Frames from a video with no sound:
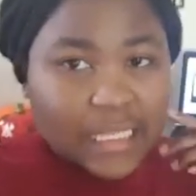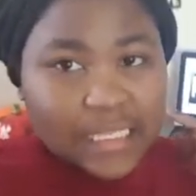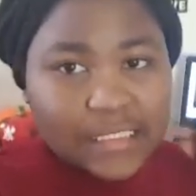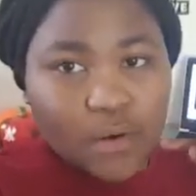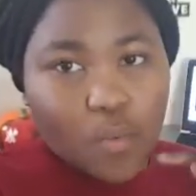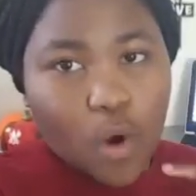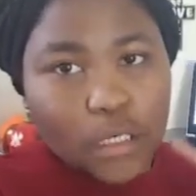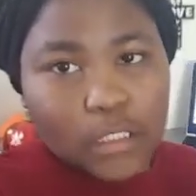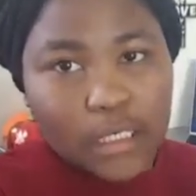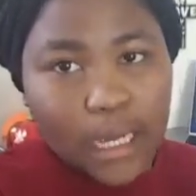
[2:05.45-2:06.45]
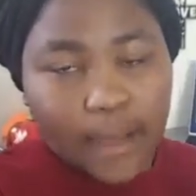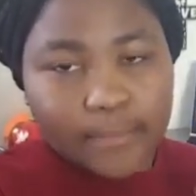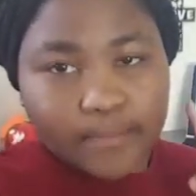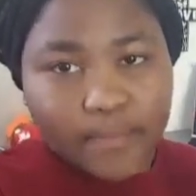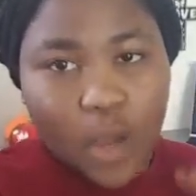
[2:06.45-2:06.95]
That's a 1 year
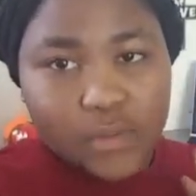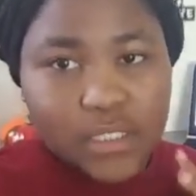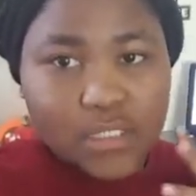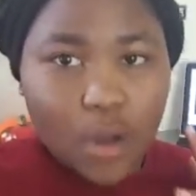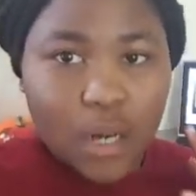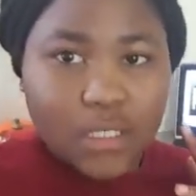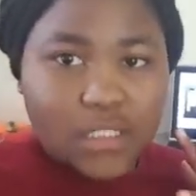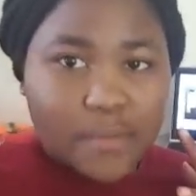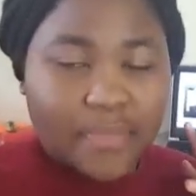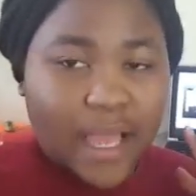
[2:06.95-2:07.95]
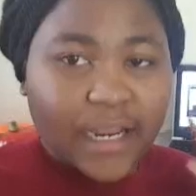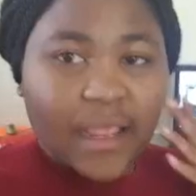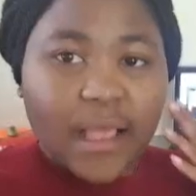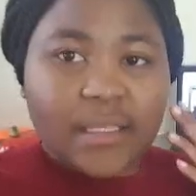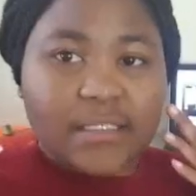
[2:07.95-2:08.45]
housing scholarship that
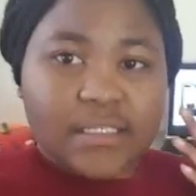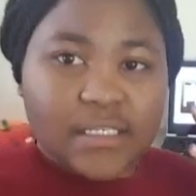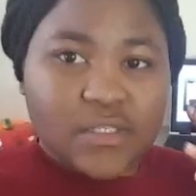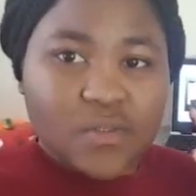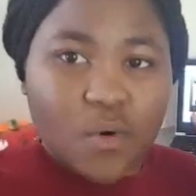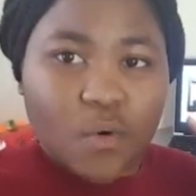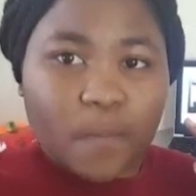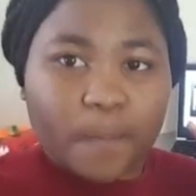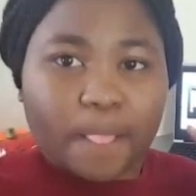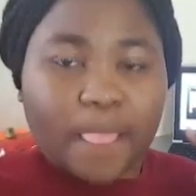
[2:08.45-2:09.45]
CISO